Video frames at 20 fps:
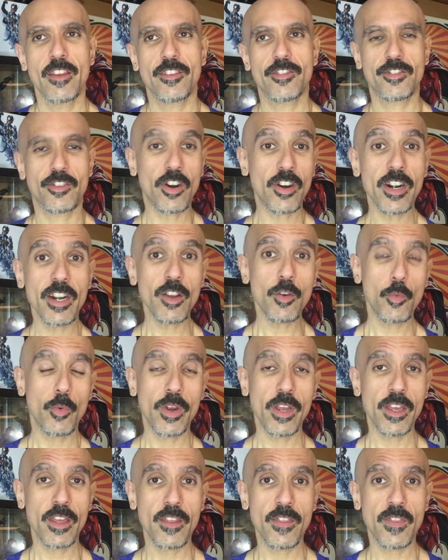Starting
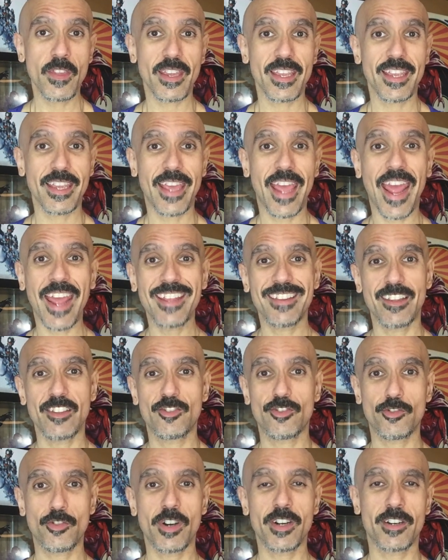with Kate
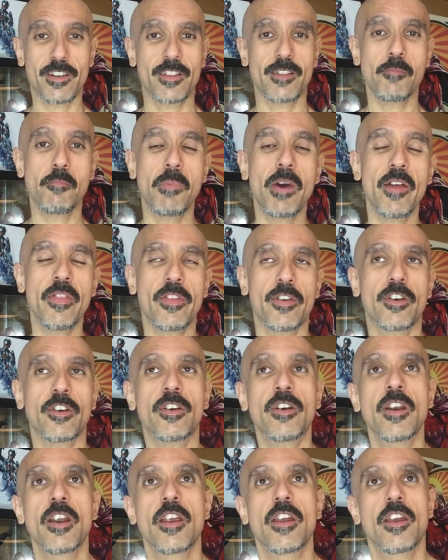Strucker, the
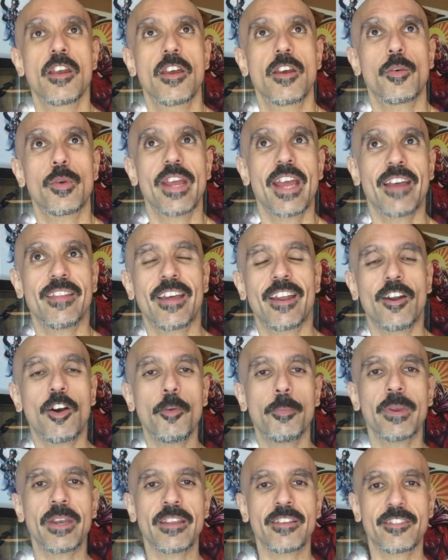mother, we had that
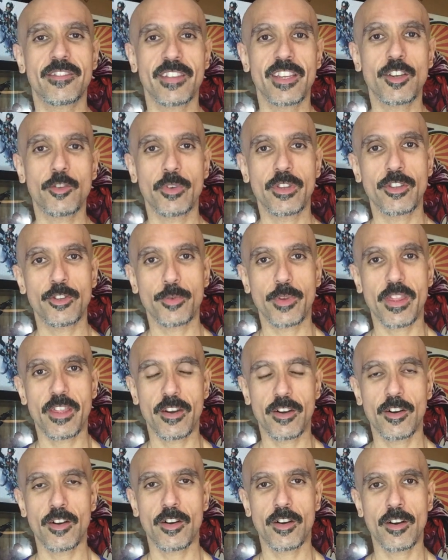opening sequence with
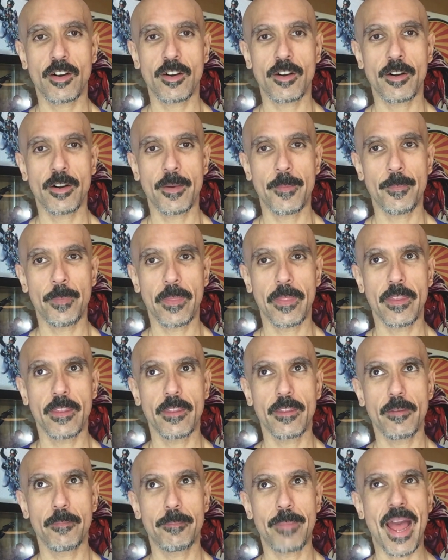her
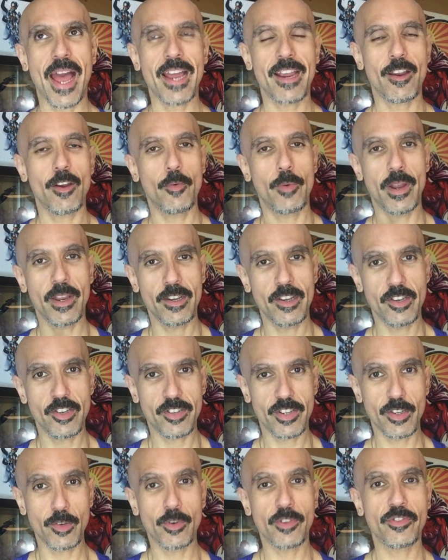back when
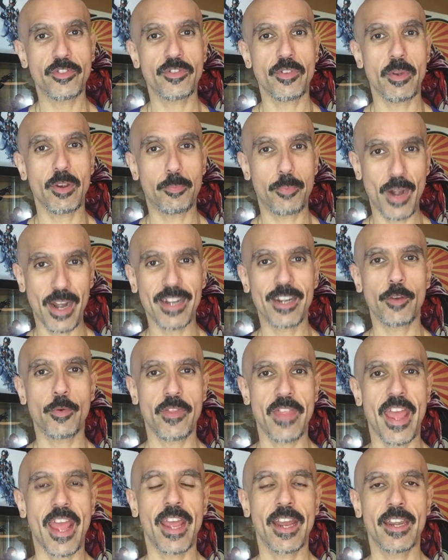she was pregnant
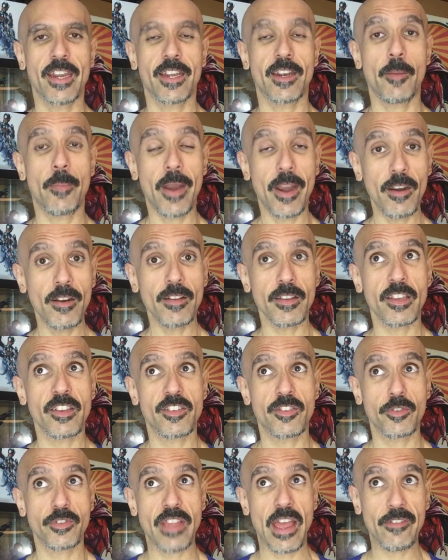with Andy, and apparently
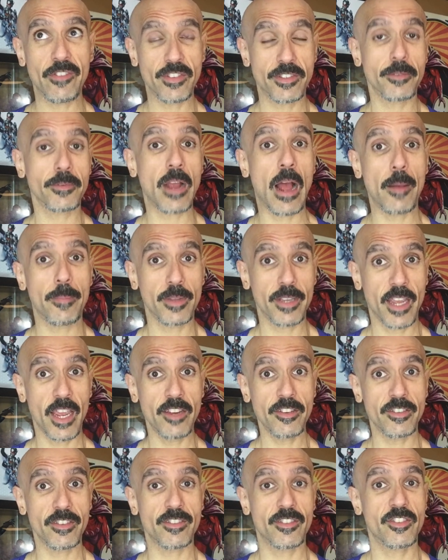she was having some
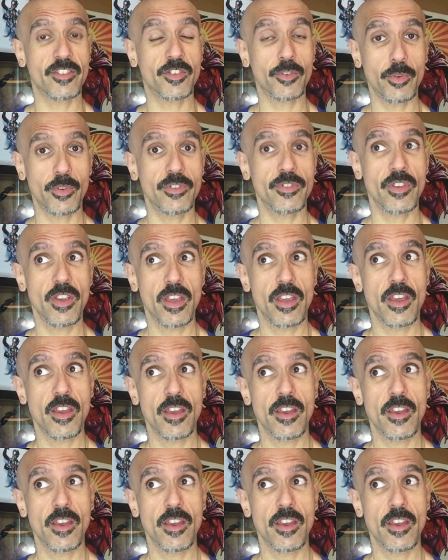complications, and she was